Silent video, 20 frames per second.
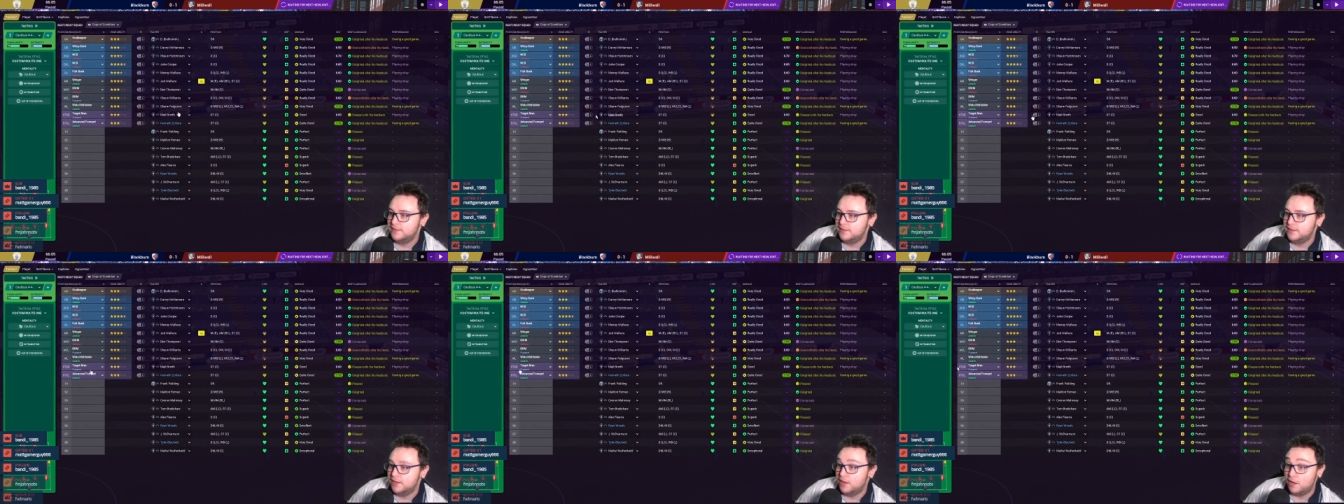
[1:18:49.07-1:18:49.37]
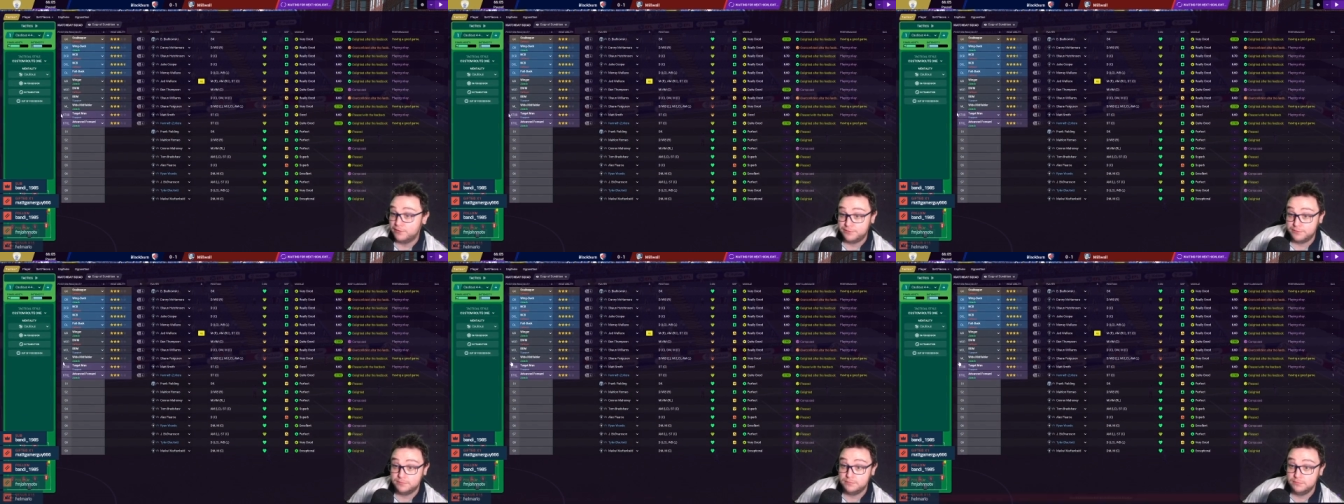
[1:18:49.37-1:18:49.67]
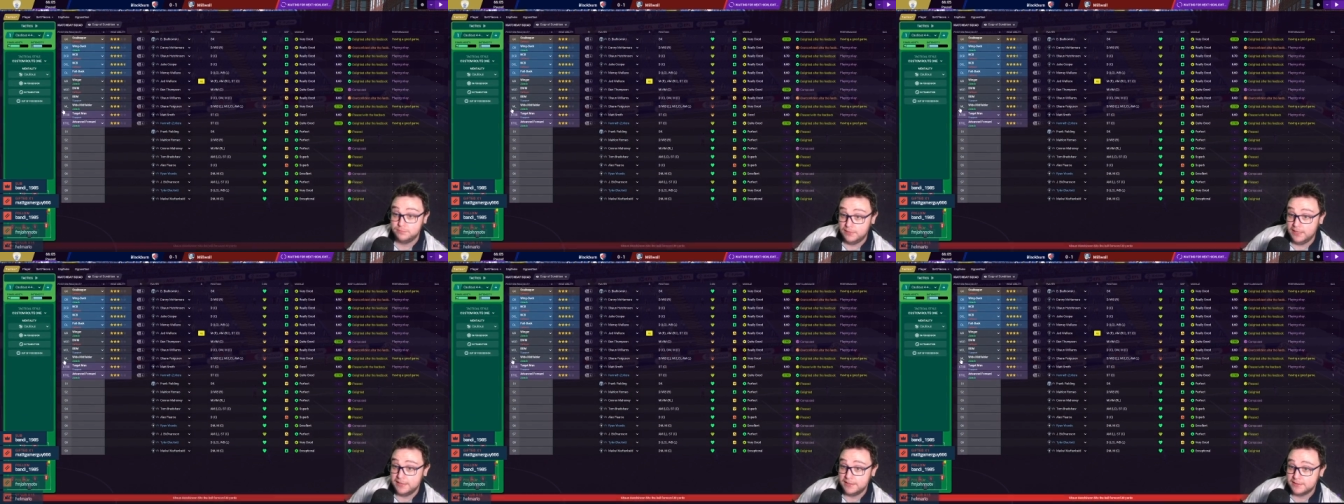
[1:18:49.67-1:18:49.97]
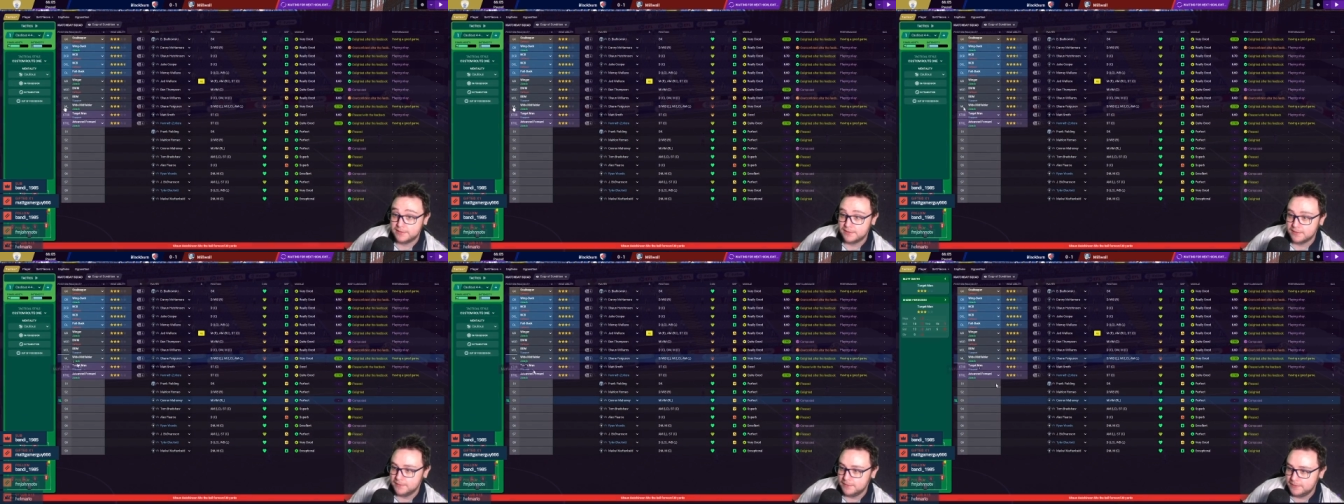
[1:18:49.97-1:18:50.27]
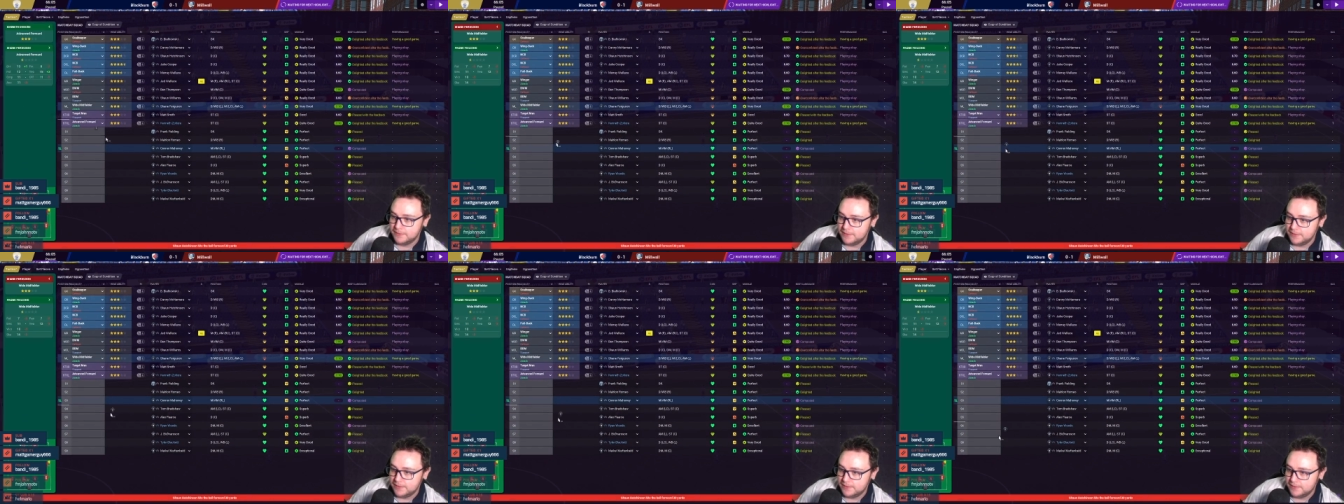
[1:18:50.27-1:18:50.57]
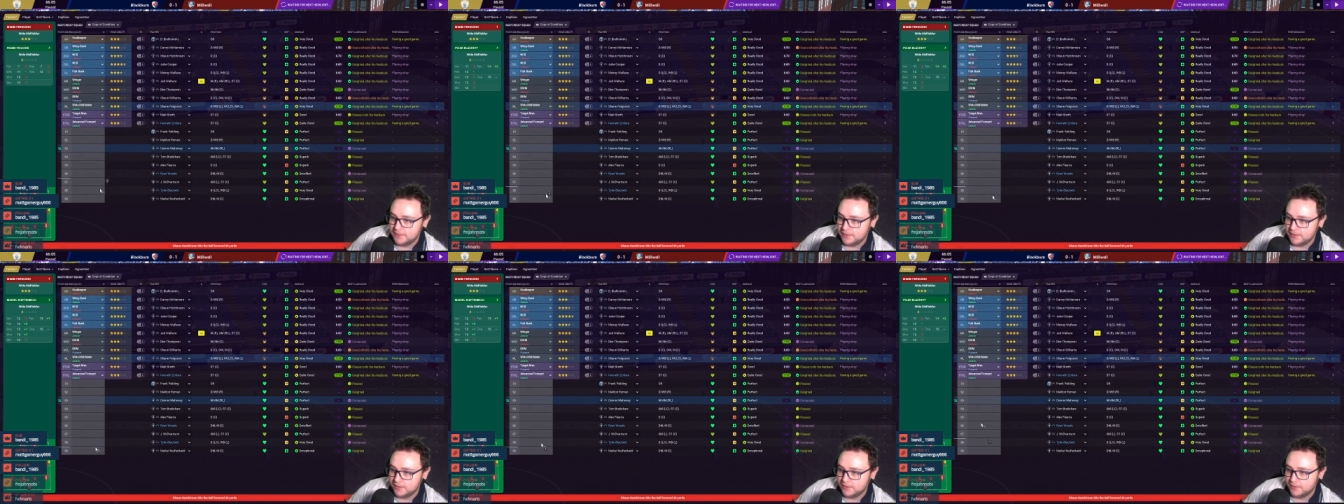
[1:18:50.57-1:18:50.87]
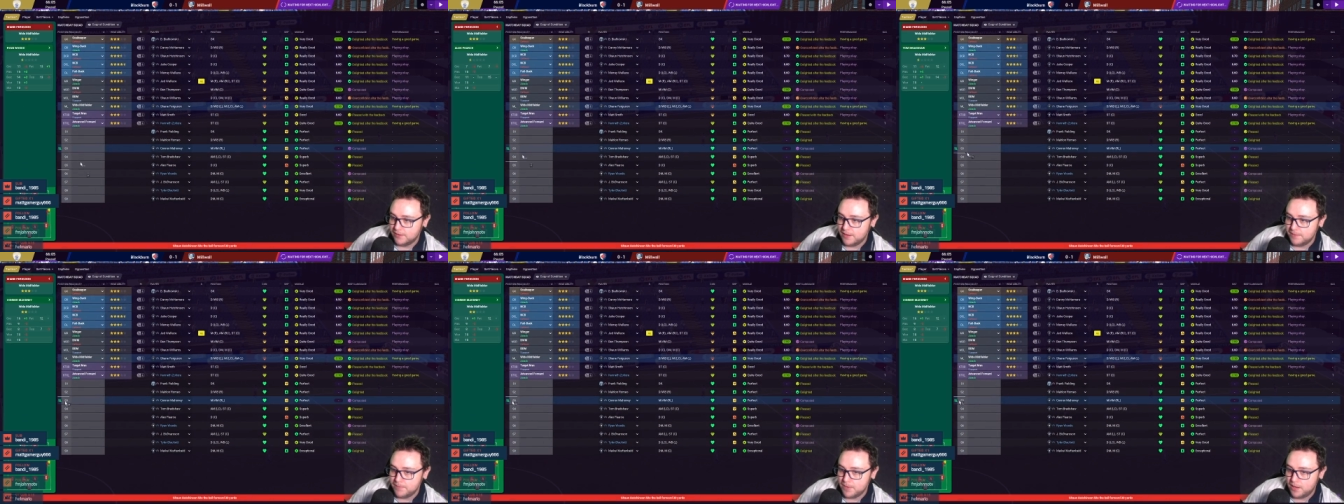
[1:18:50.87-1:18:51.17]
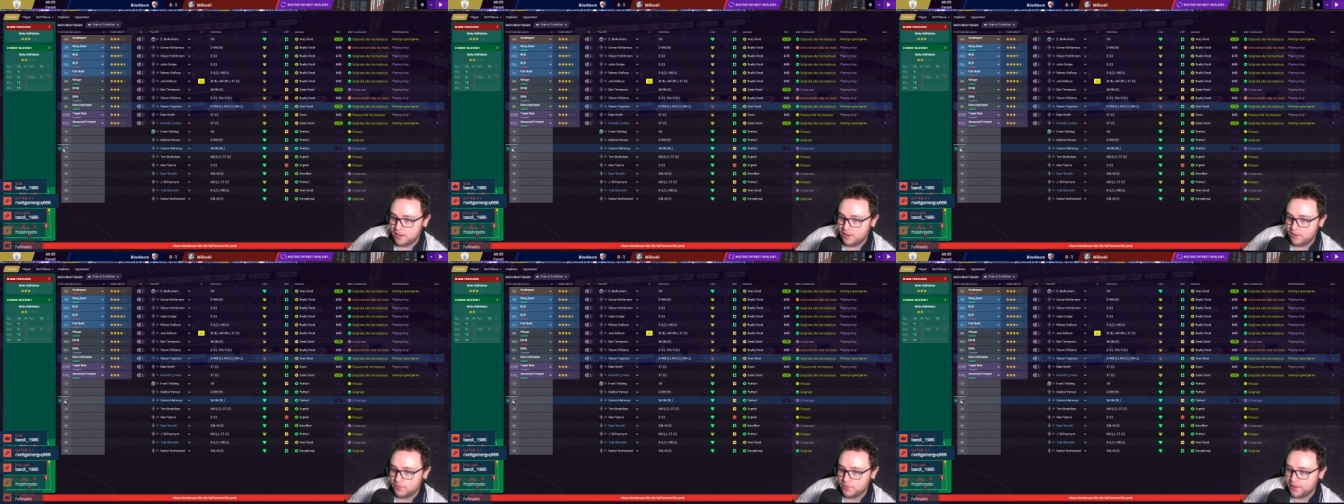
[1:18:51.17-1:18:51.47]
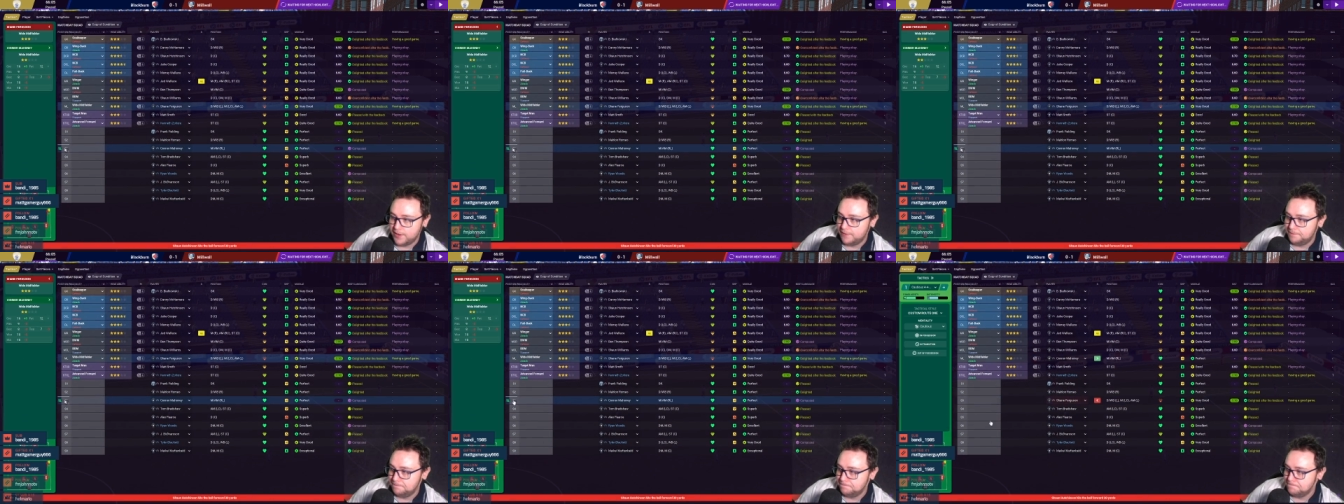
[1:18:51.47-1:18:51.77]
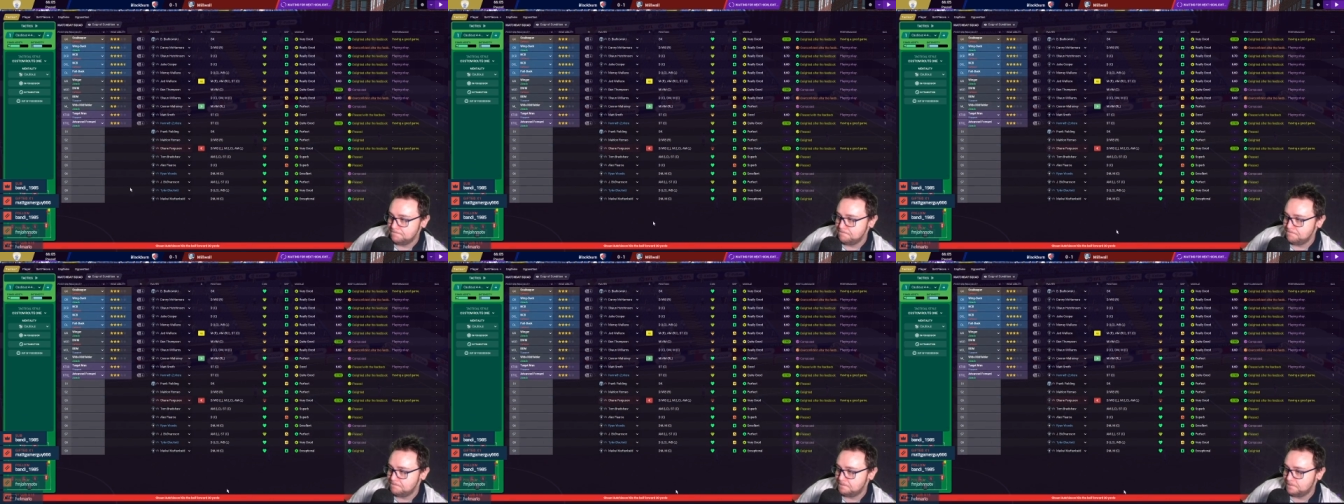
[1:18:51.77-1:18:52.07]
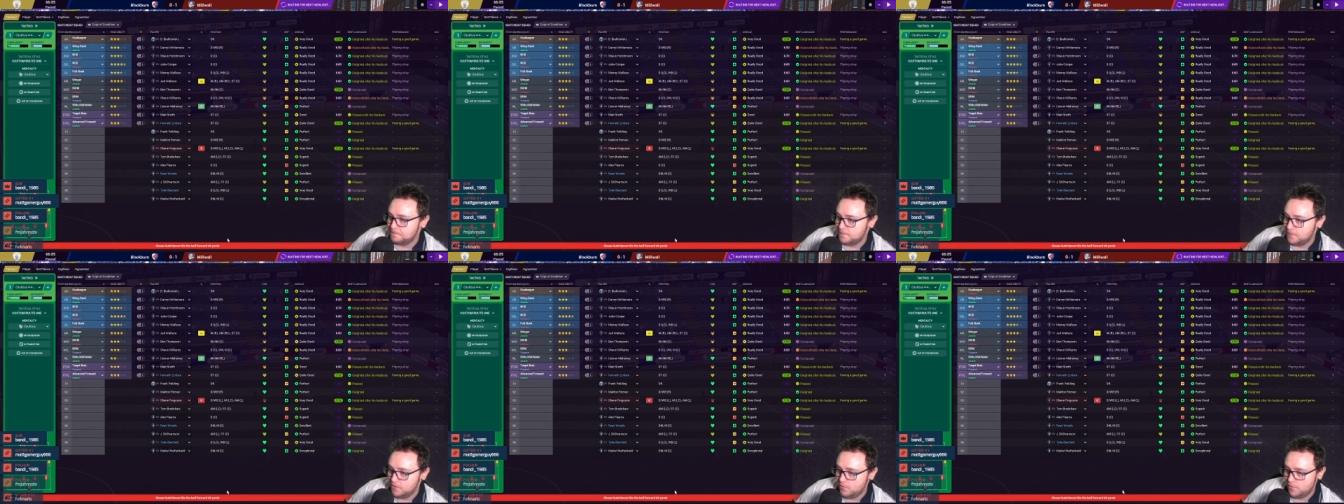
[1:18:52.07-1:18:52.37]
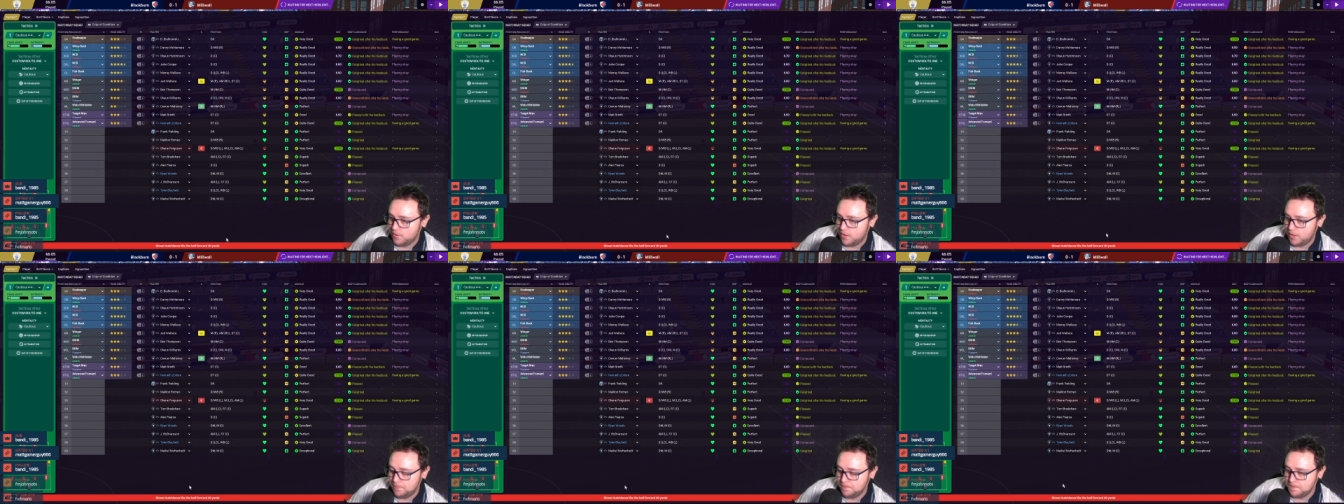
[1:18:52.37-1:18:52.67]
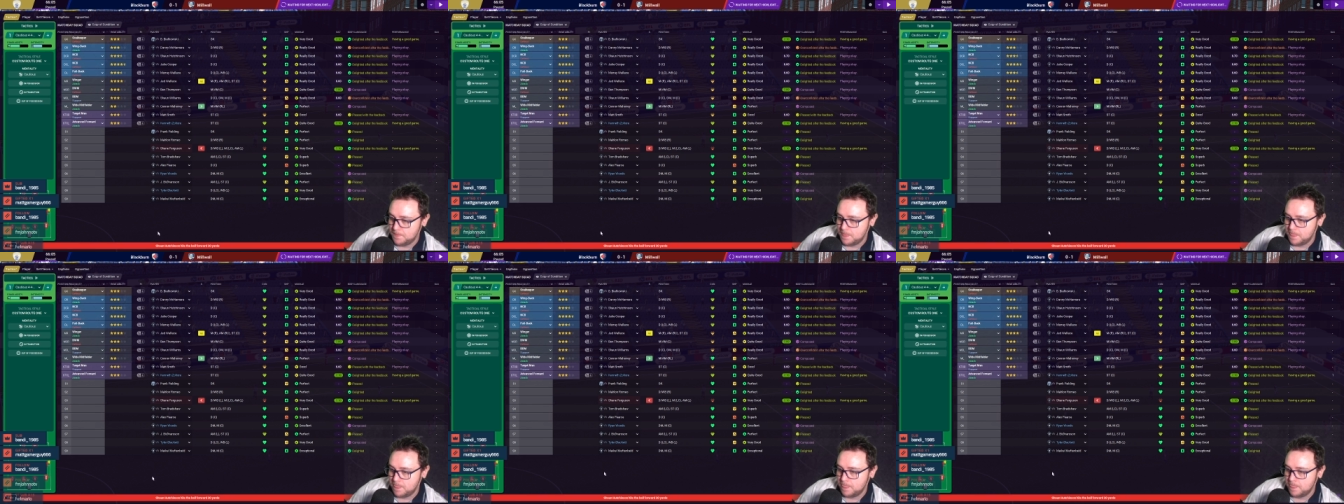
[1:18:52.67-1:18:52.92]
Off, that is. All right, Mahoney, you're on.